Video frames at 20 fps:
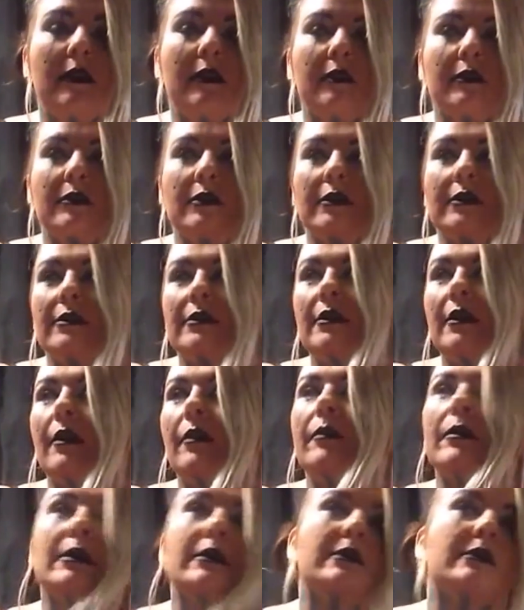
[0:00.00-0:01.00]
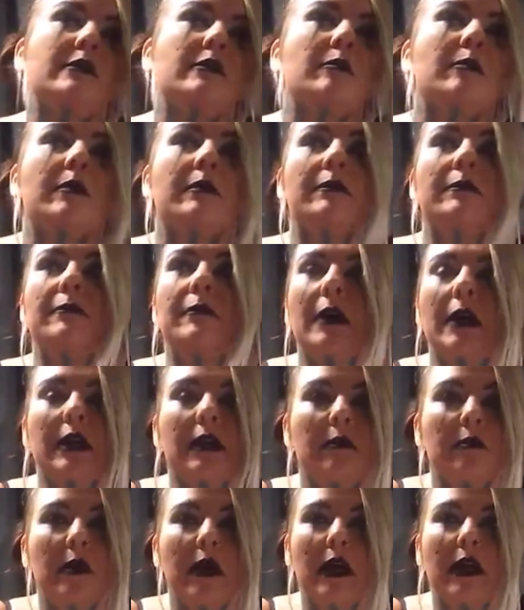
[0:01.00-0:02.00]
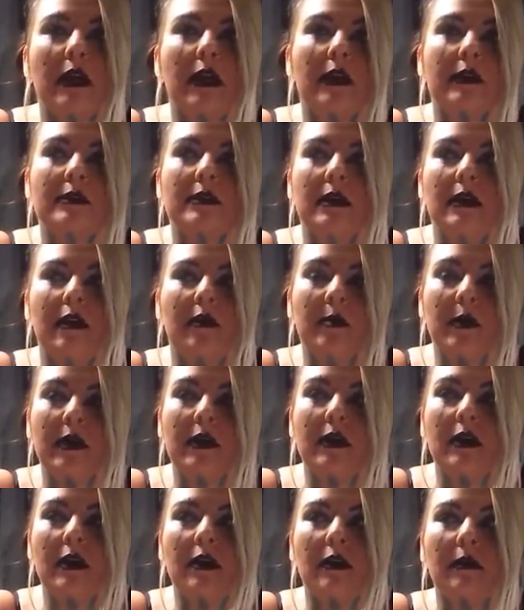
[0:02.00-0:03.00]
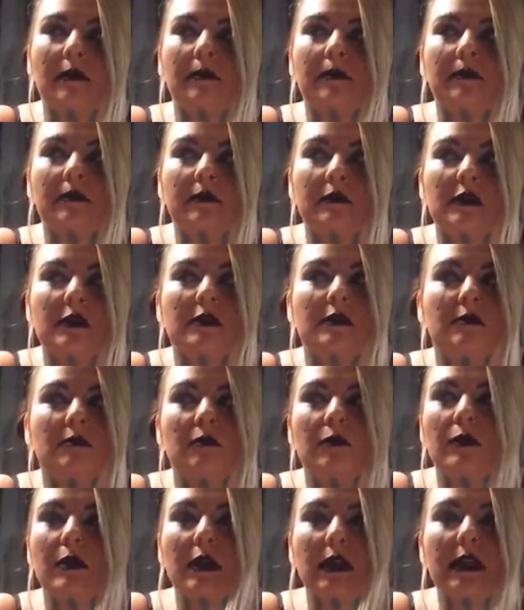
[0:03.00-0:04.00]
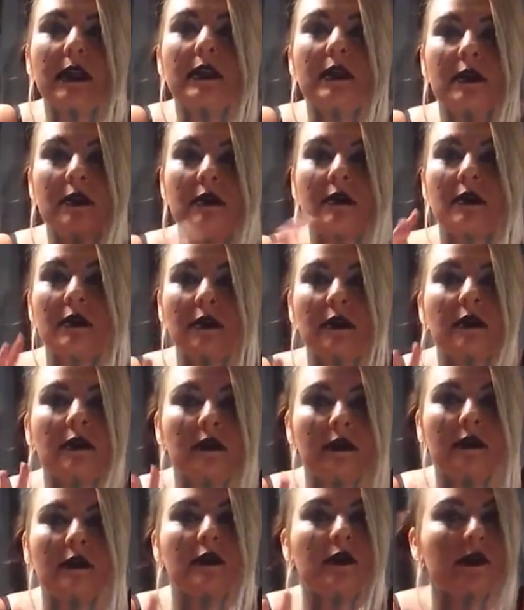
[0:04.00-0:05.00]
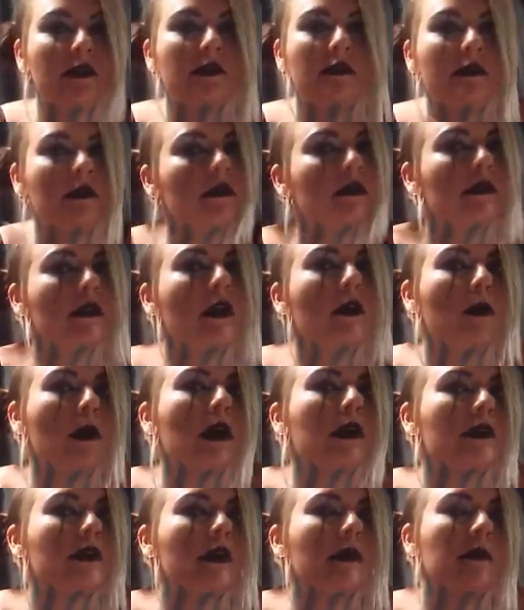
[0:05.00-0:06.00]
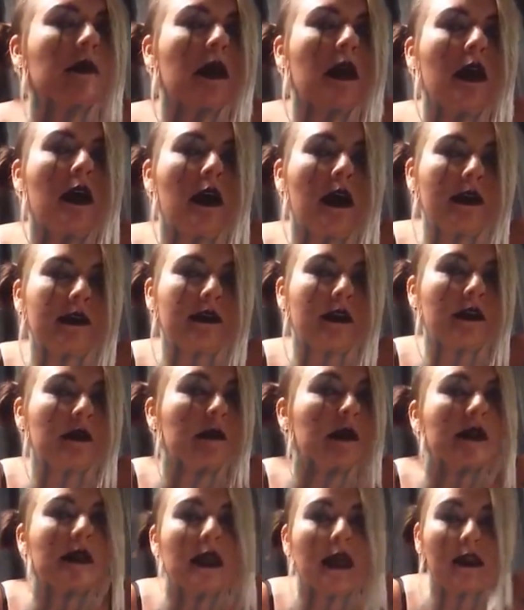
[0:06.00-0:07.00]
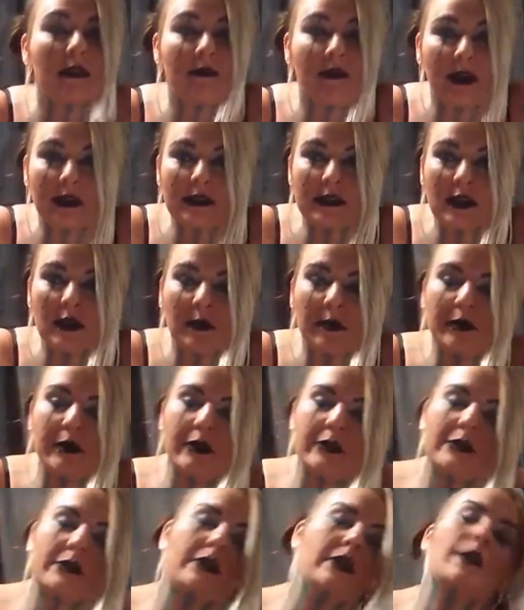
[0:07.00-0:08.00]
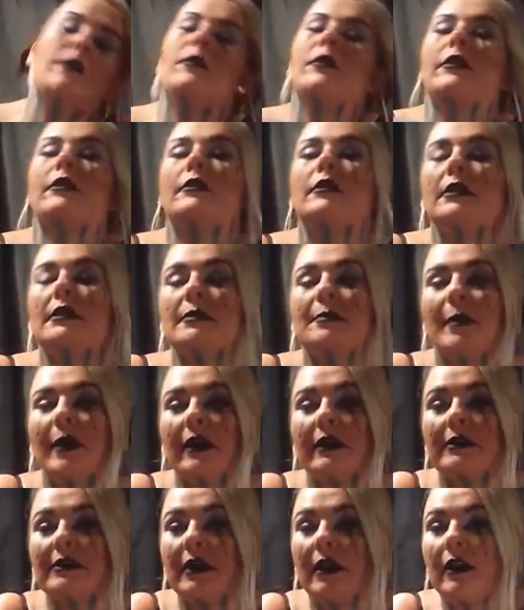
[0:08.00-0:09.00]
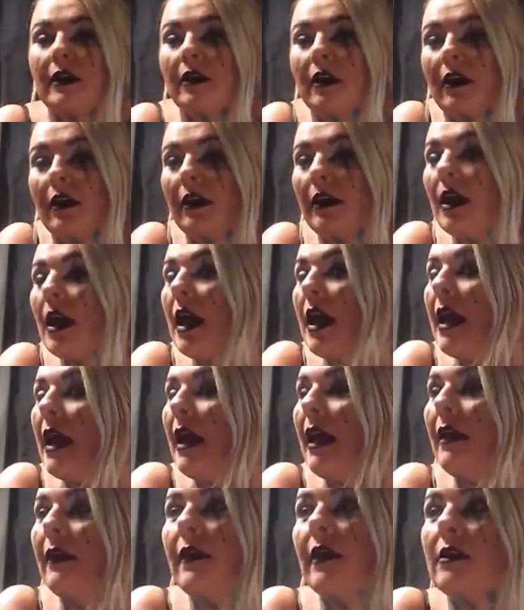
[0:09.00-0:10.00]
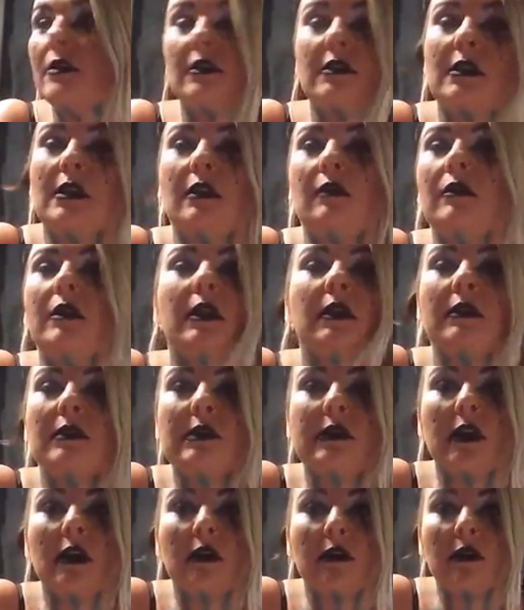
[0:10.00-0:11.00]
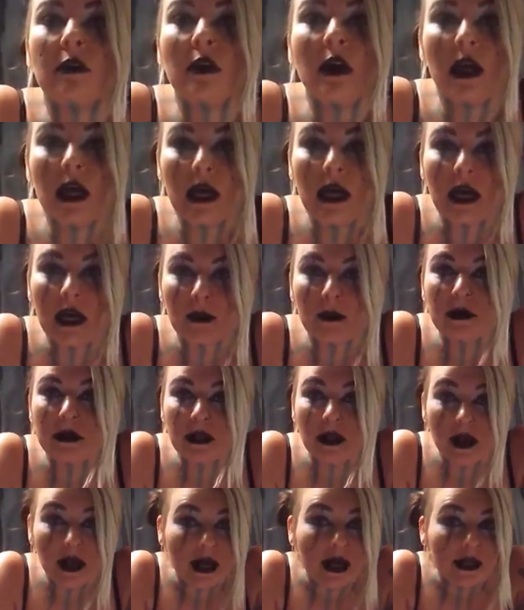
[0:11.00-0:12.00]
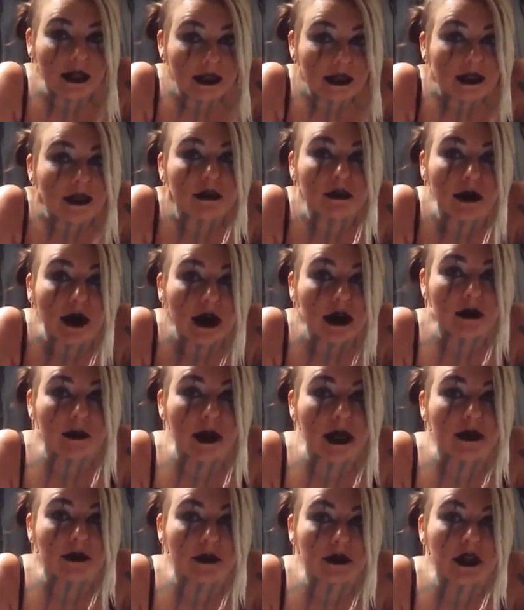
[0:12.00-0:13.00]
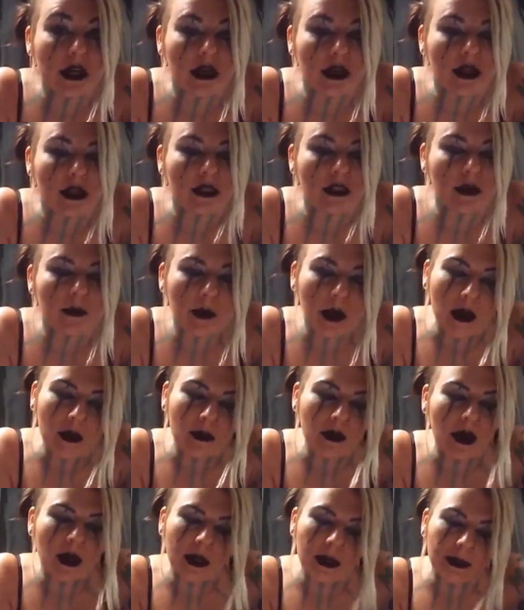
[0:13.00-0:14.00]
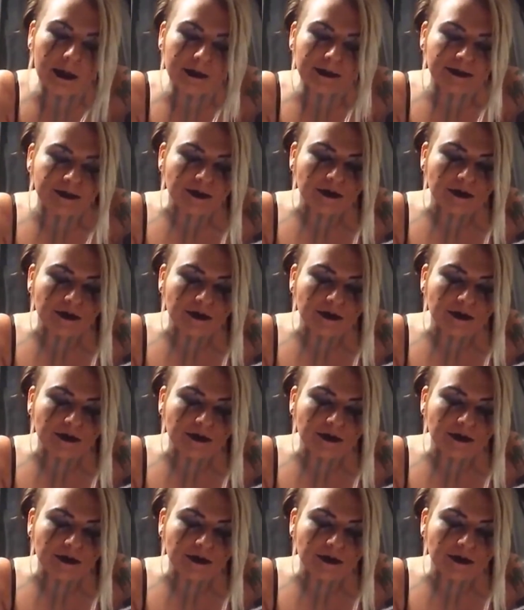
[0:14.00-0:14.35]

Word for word: they're just always super fucking badass and epic. Um, just really just go watch them. I saw them at Death Fest a couple years ago with Despised Icon, and they just killed it. So I would highly recommend checking them out. Um,